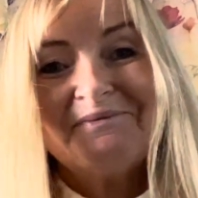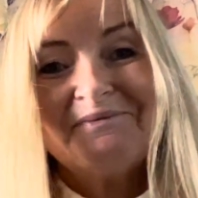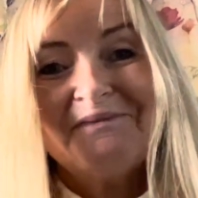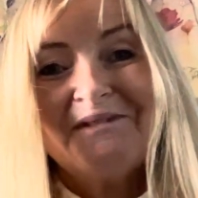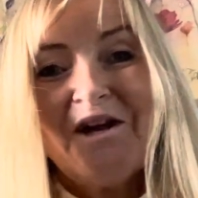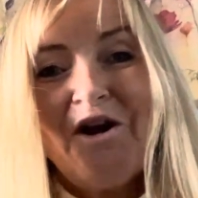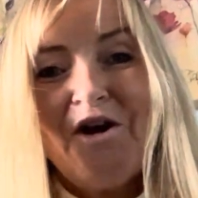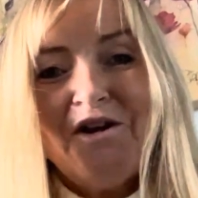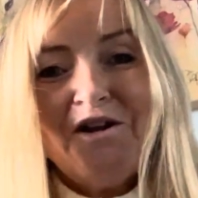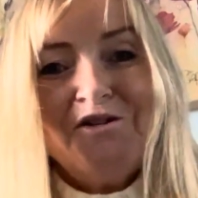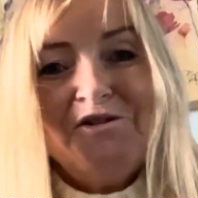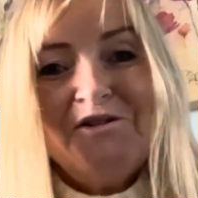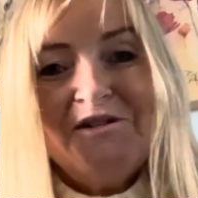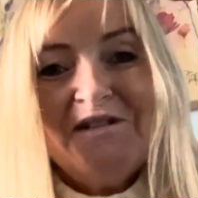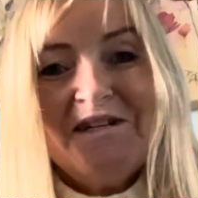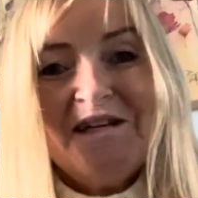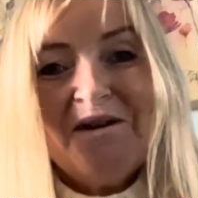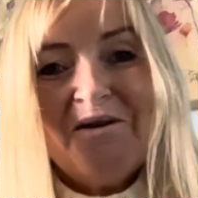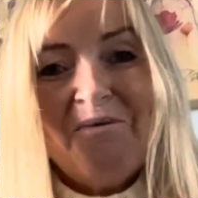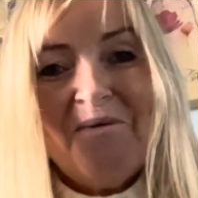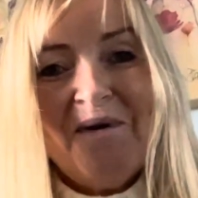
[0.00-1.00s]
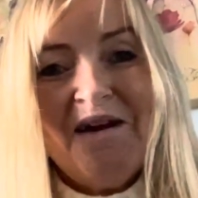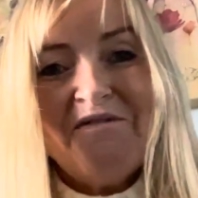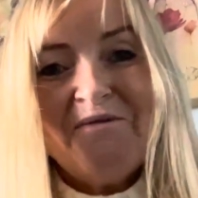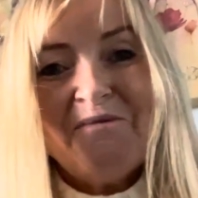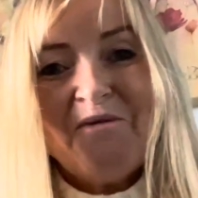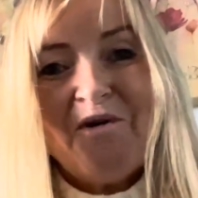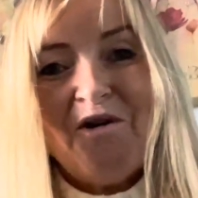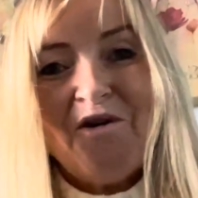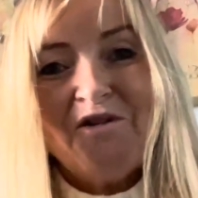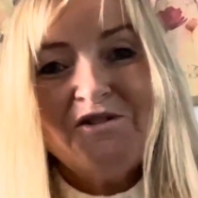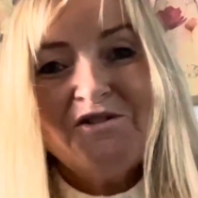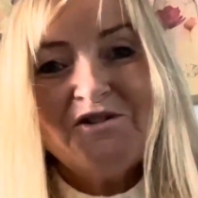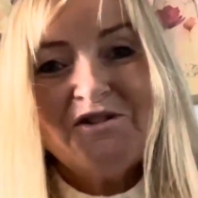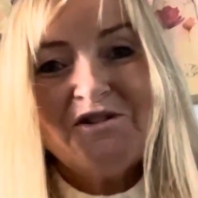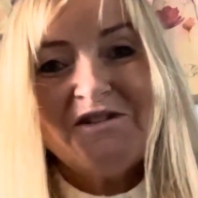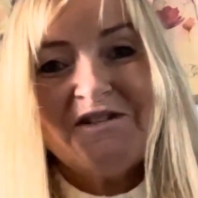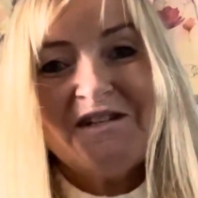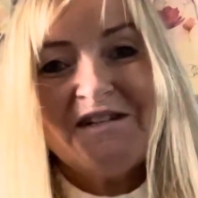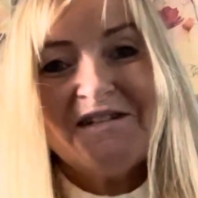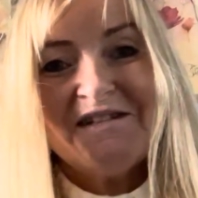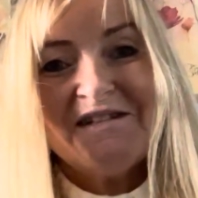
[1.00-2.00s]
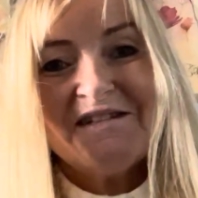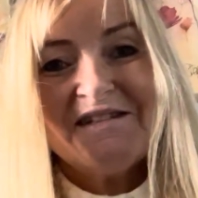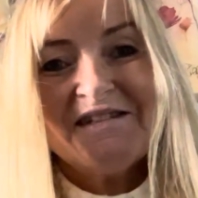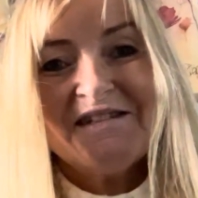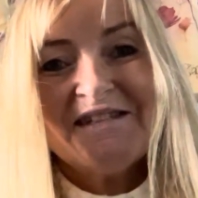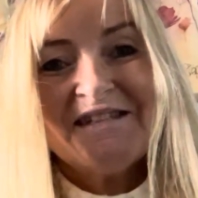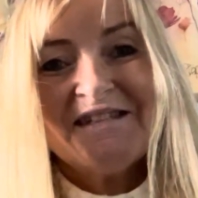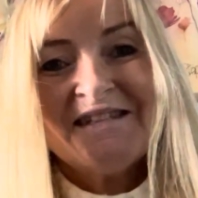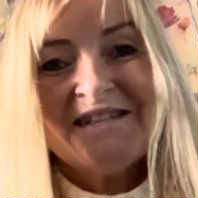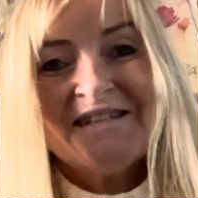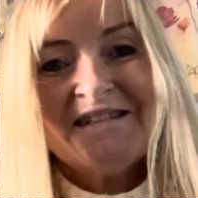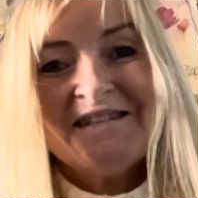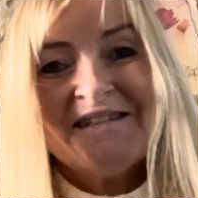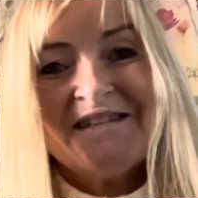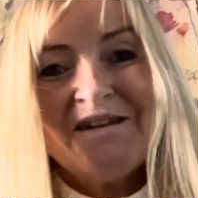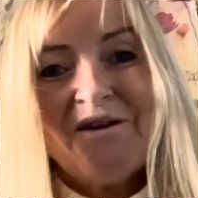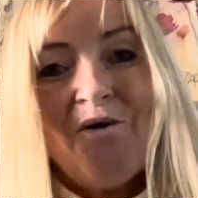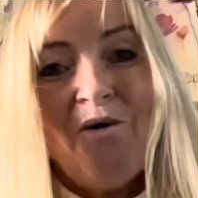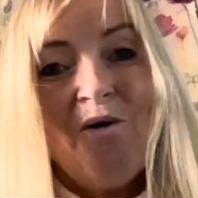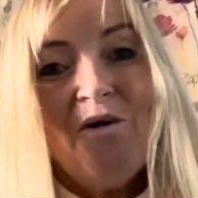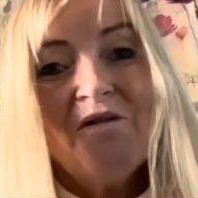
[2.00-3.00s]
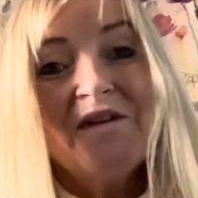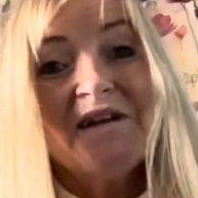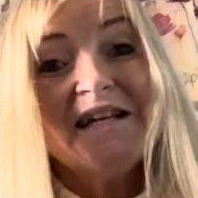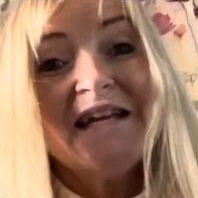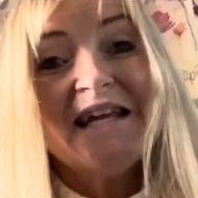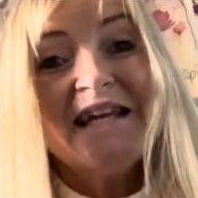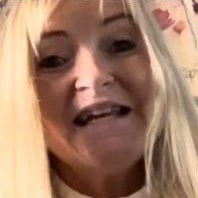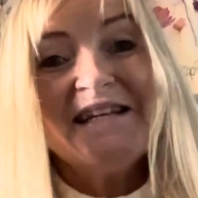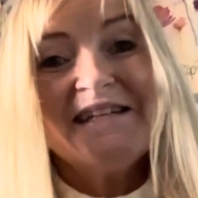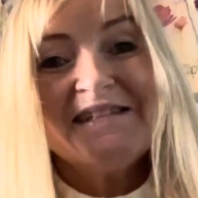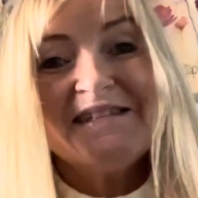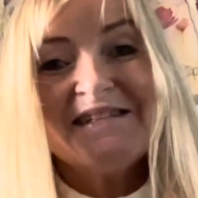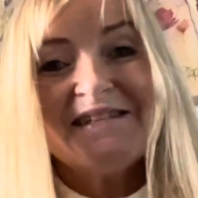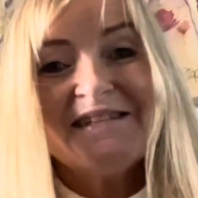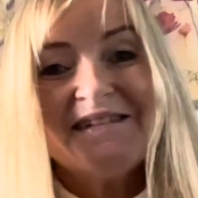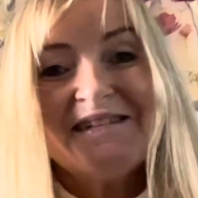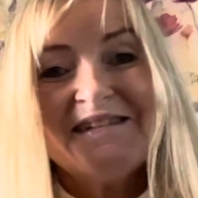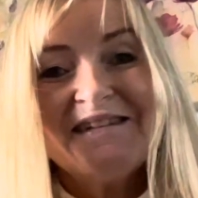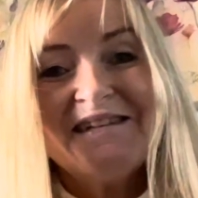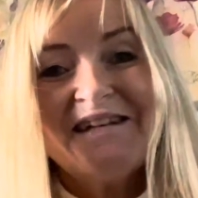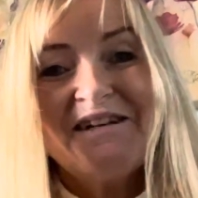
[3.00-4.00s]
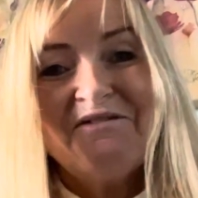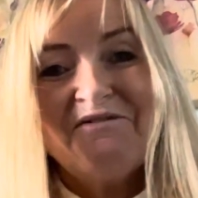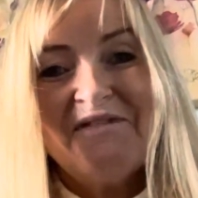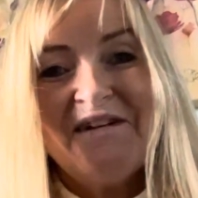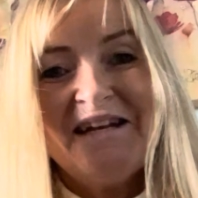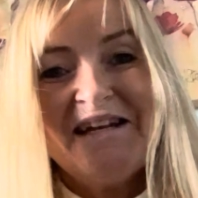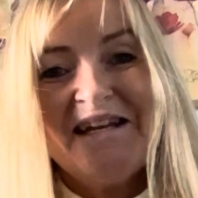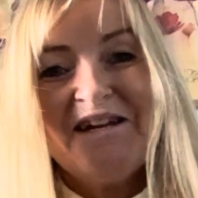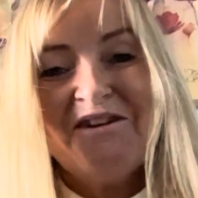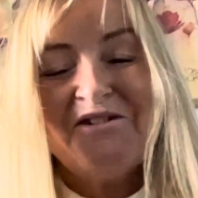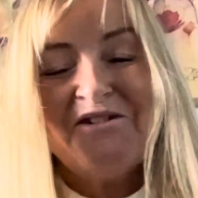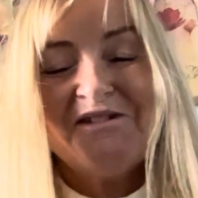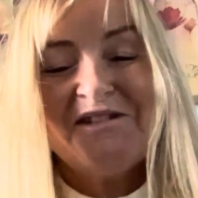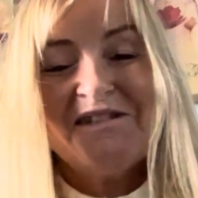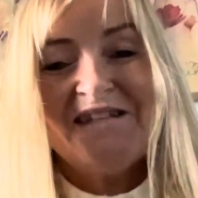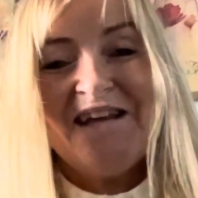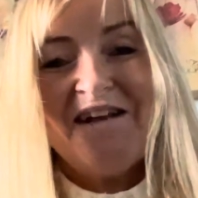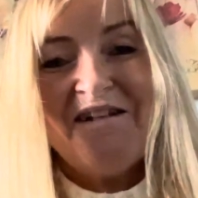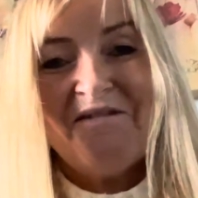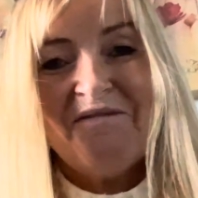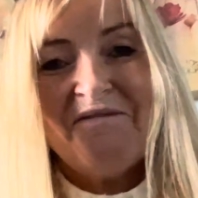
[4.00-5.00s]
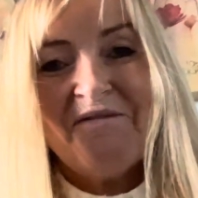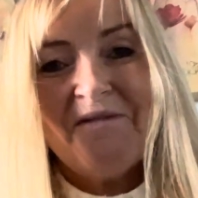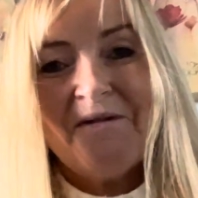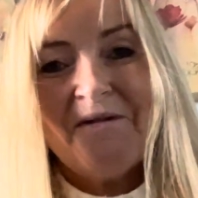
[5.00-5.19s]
How can you take away from consciousness? All that is infinity herself.